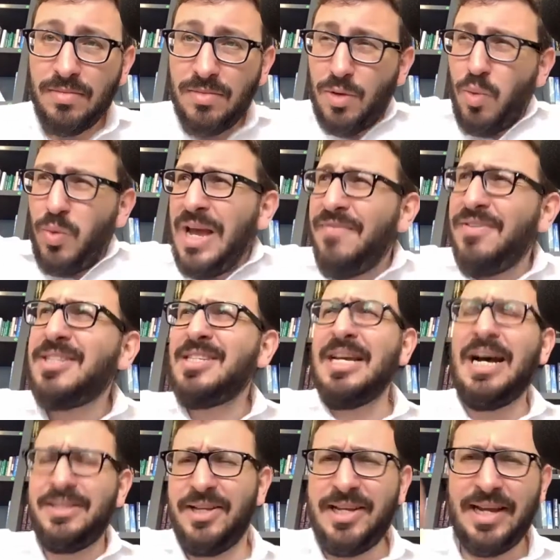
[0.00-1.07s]
We have a
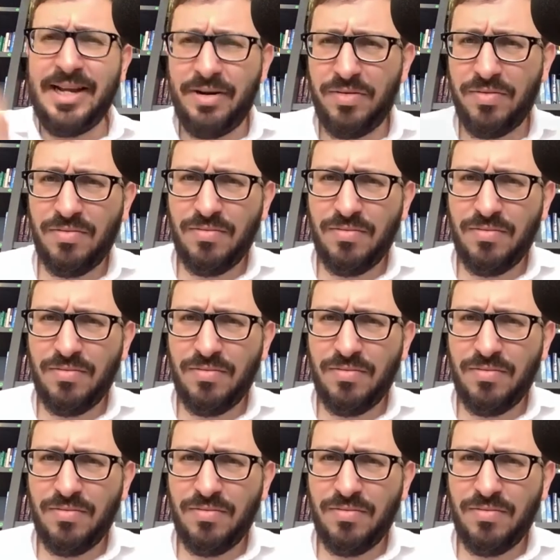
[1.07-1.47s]
tzaddik here.